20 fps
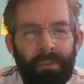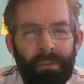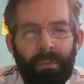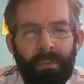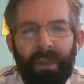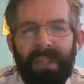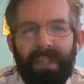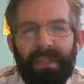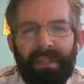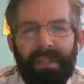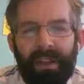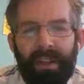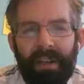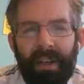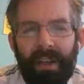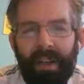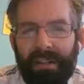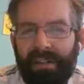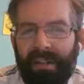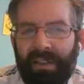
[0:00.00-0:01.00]
is a
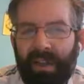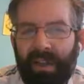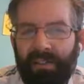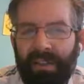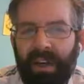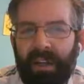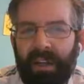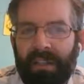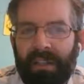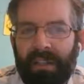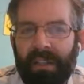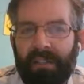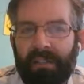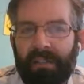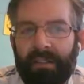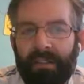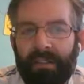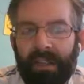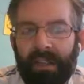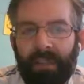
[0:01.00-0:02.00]
soft consonant
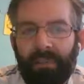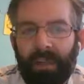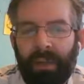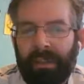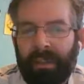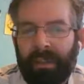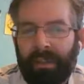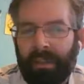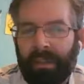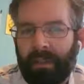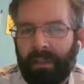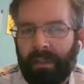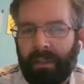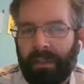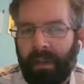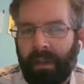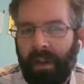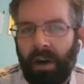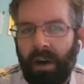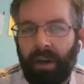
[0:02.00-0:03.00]
and what is a
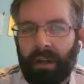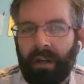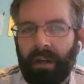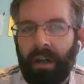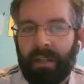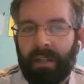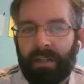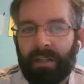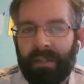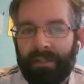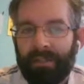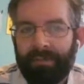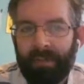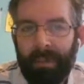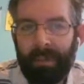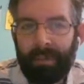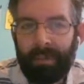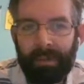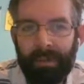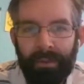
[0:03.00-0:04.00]
hard consonant for people
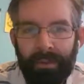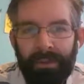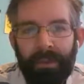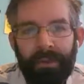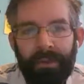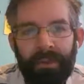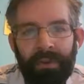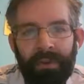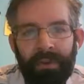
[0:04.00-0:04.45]
who don't know that?